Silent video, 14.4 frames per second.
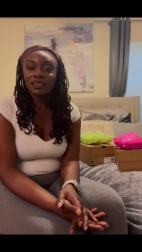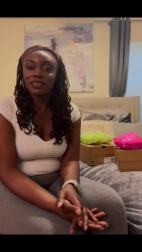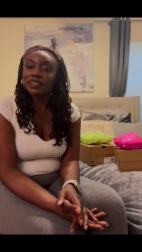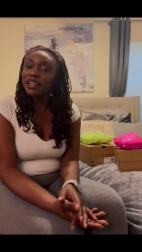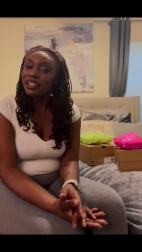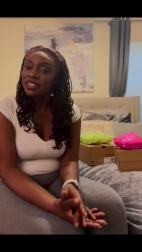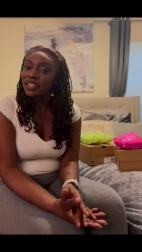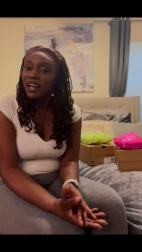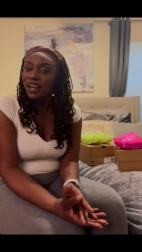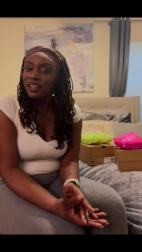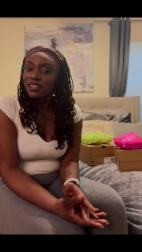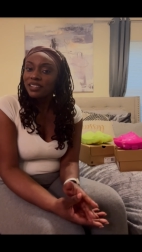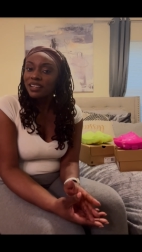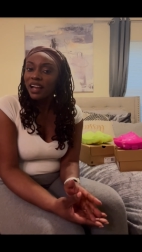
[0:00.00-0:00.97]
that's
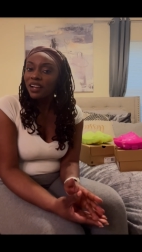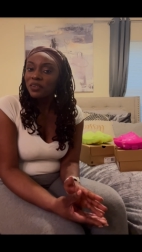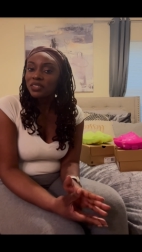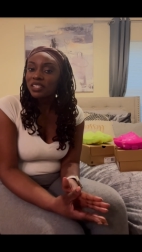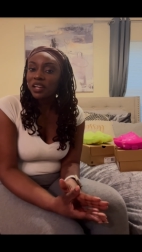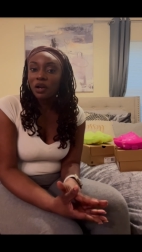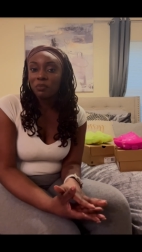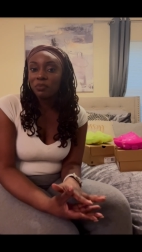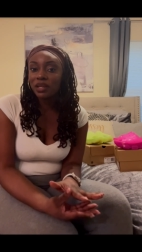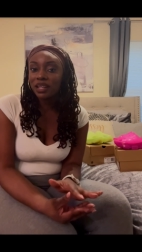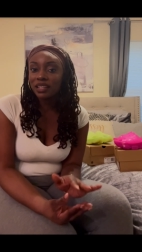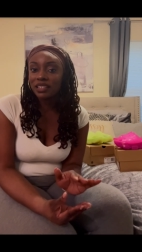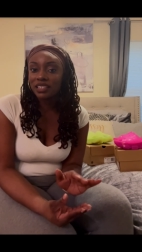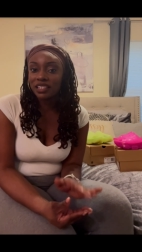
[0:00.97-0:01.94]
kind of, I ain't gonna say a
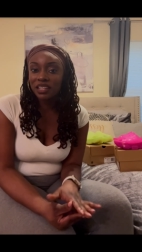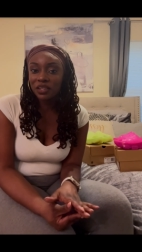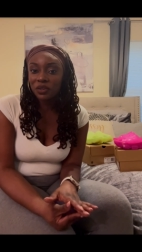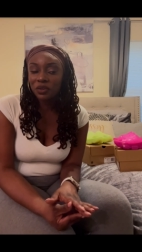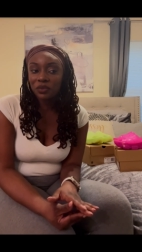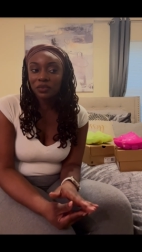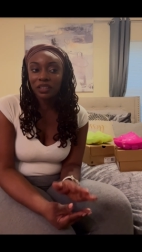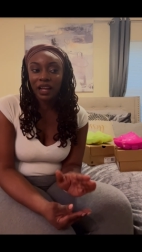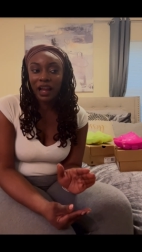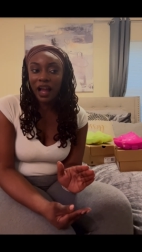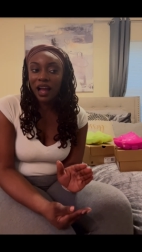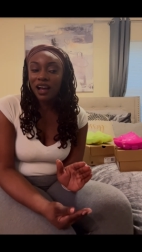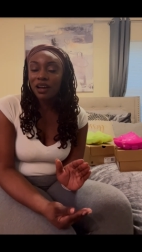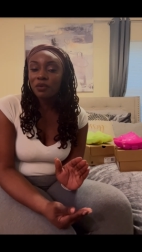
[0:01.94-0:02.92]
big deal. Like
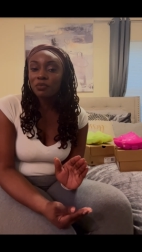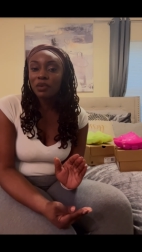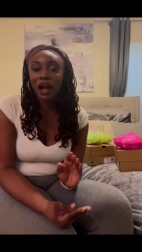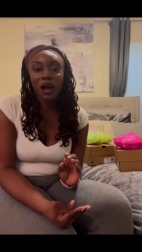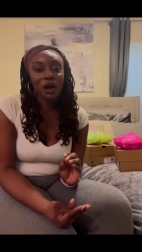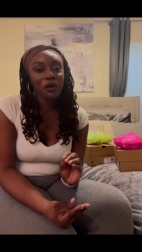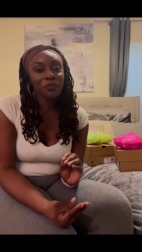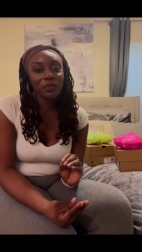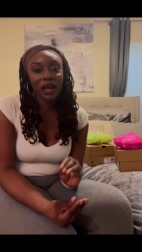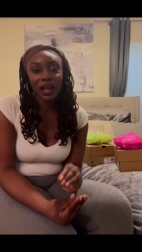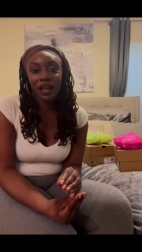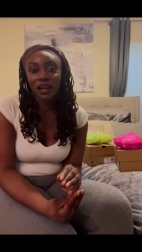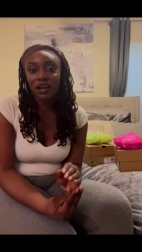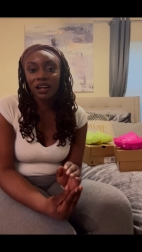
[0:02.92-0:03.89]
I'll, I'll
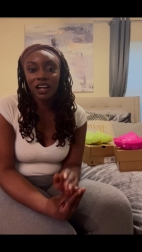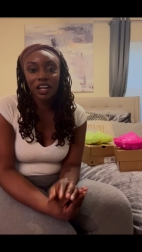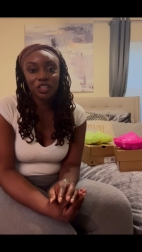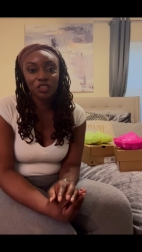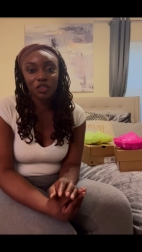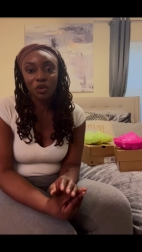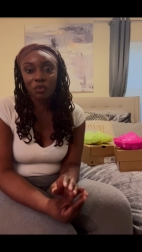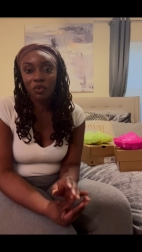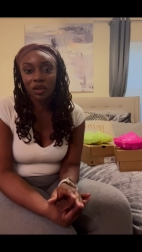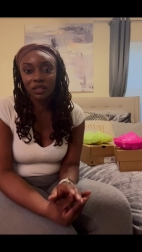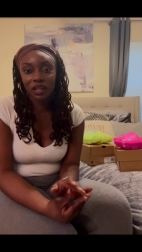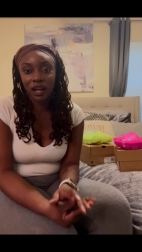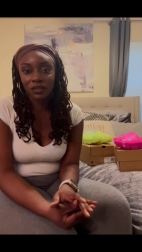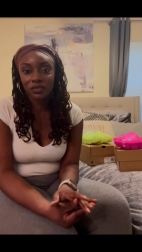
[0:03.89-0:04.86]
pay a hundred or more
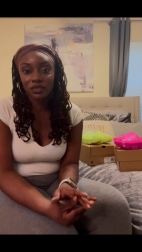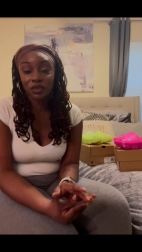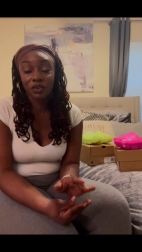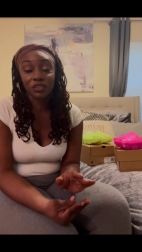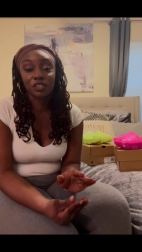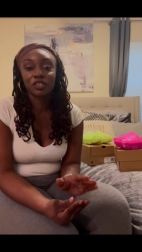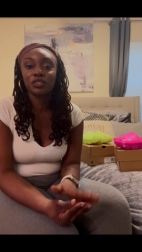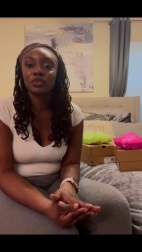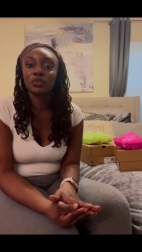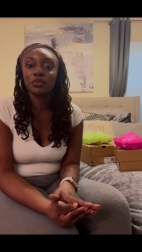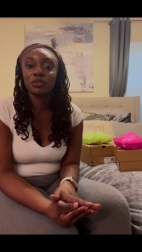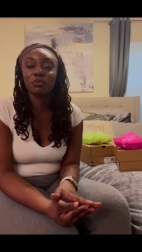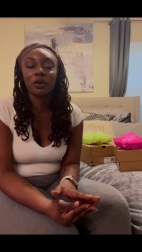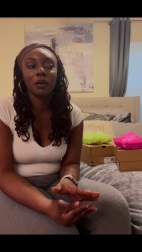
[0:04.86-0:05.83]
dollars on
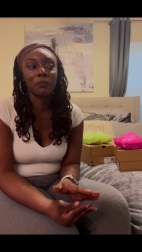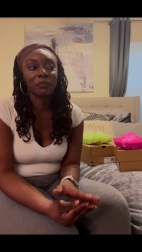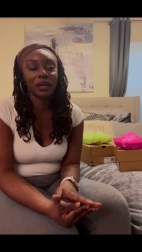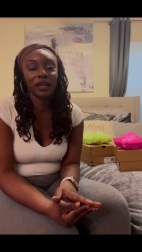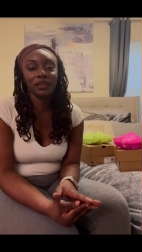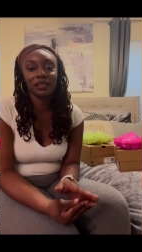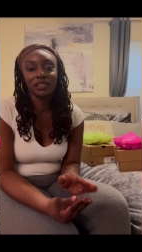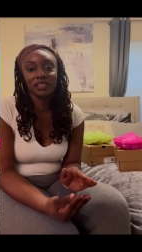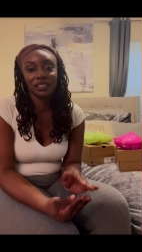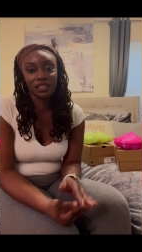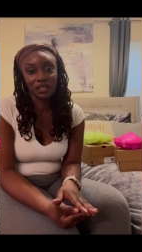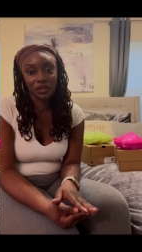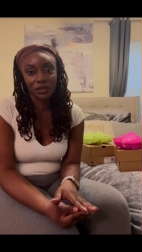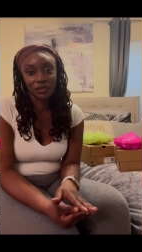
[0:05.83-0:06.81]
shoes, but mainly
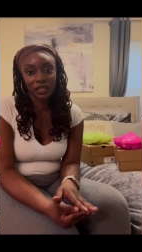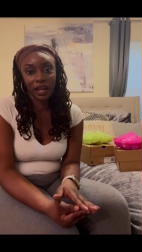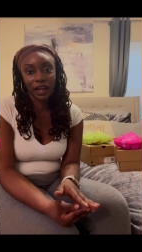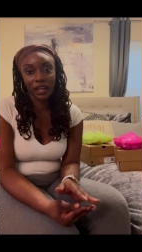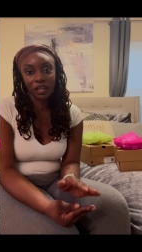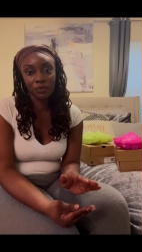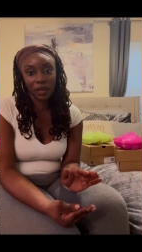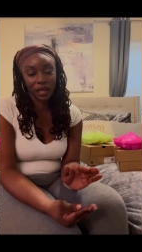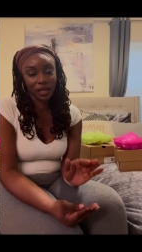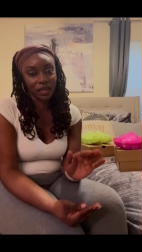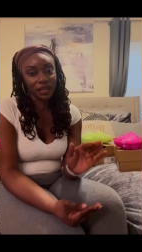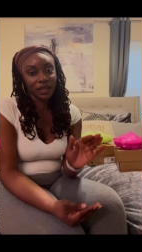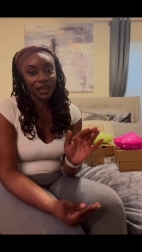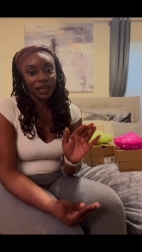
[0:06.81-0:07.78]
sneakers. I am
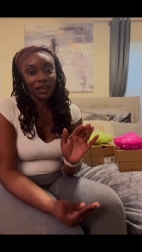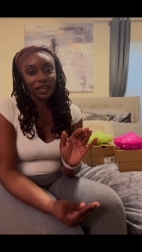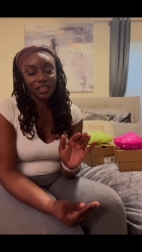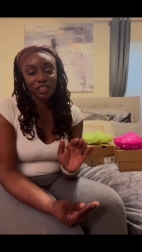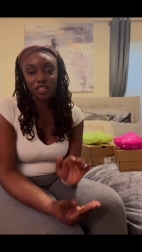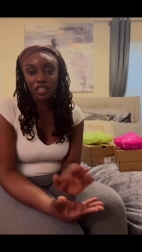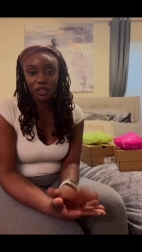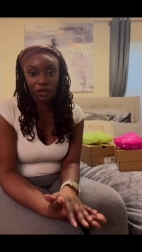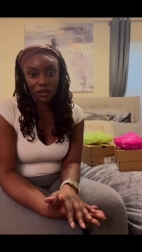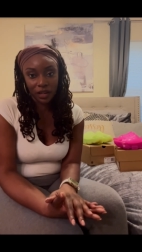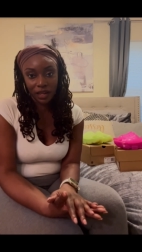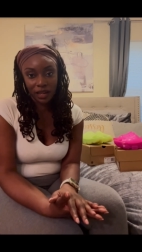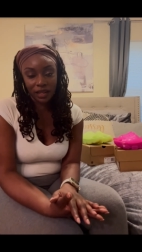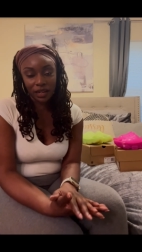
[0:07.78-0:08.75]
a
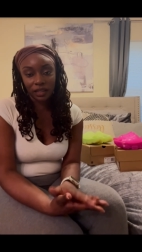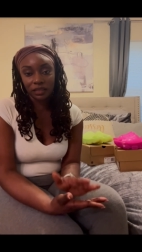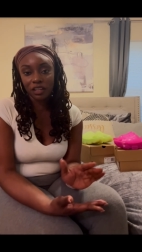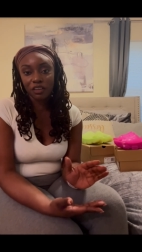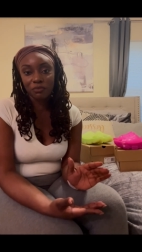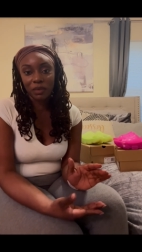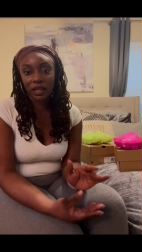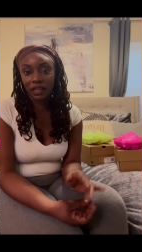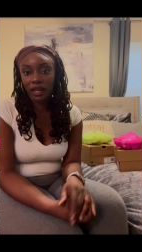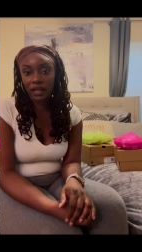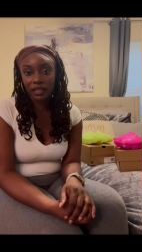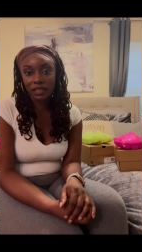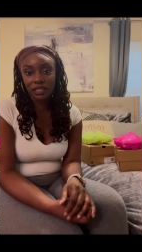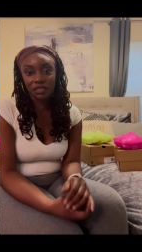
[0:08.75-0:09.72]
sneakerhead. I love my
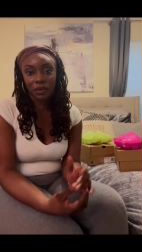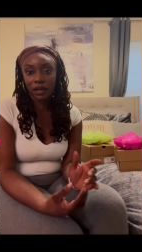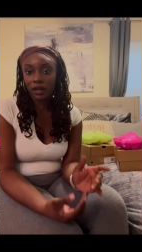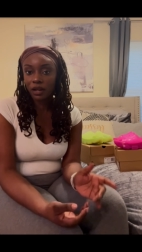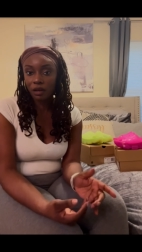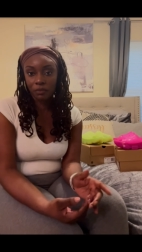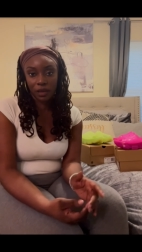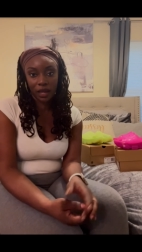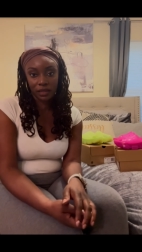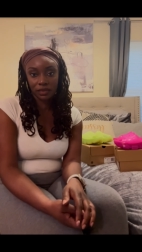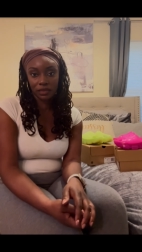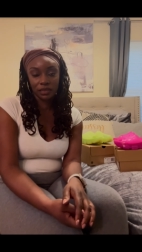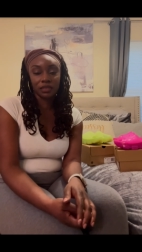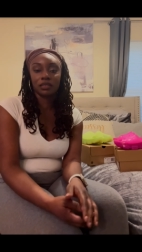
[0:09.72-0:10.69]
Nikes, my Air
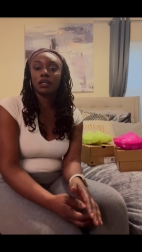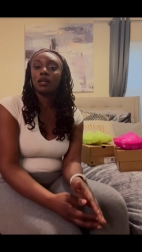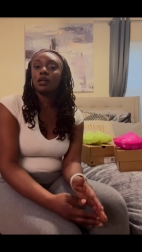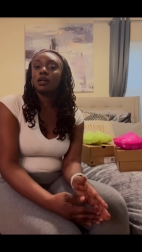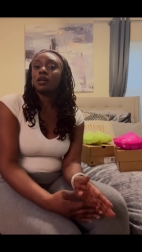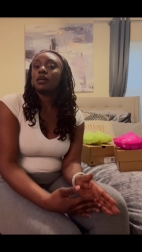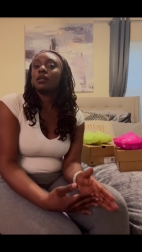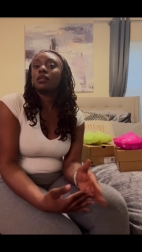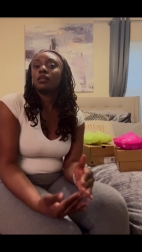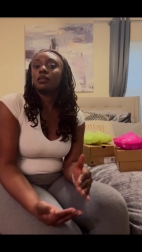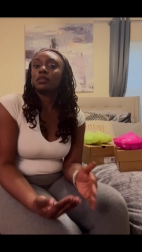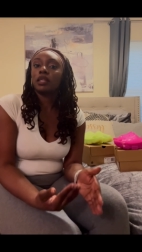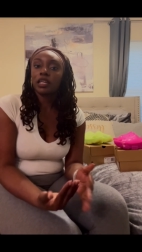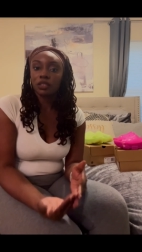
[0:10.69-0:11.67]
Maxes.
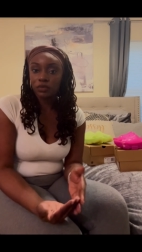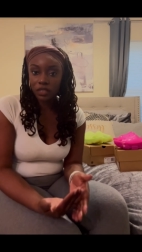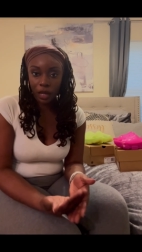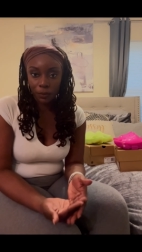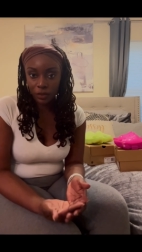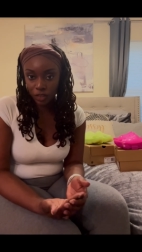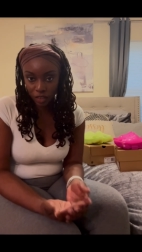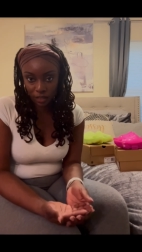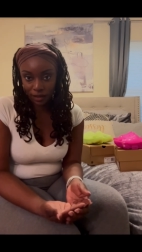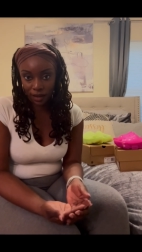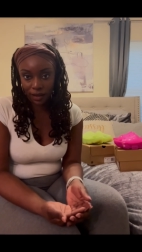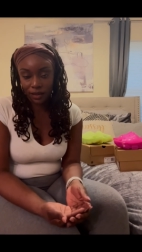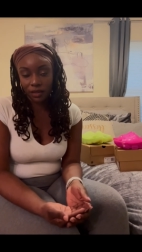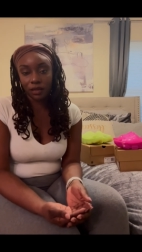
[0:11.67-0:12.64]
That's the type of chick
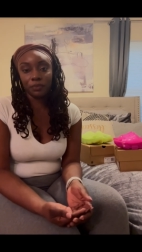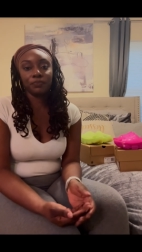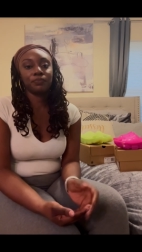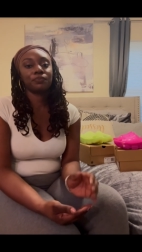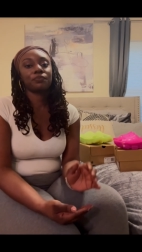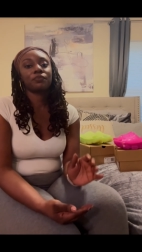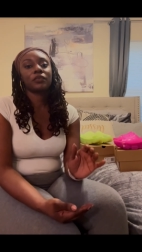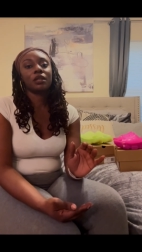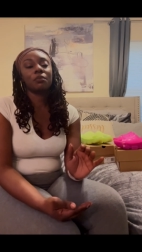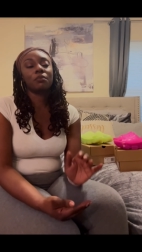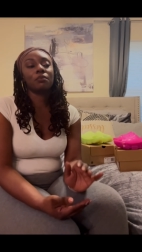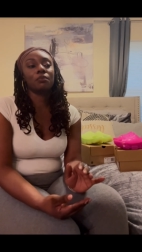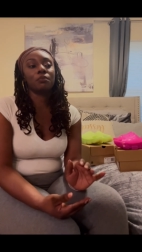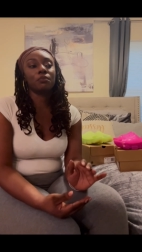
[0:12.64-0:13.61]
I am.
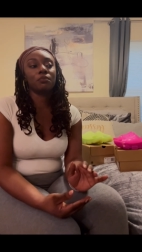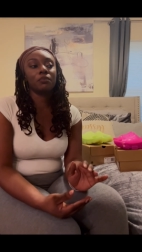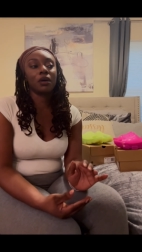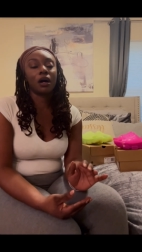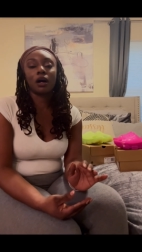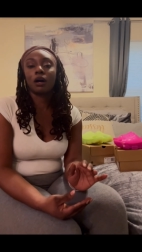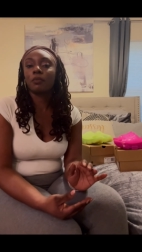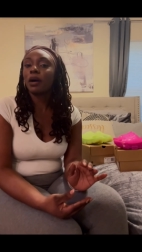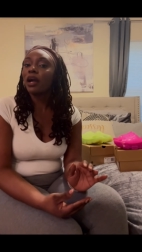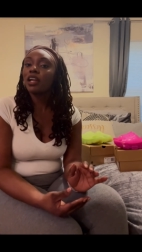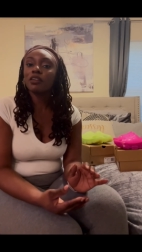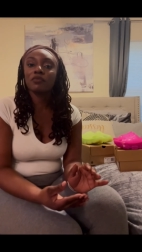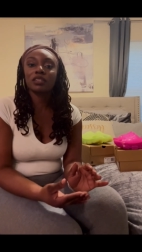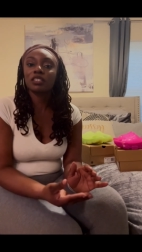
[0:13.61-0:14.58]
Um, I even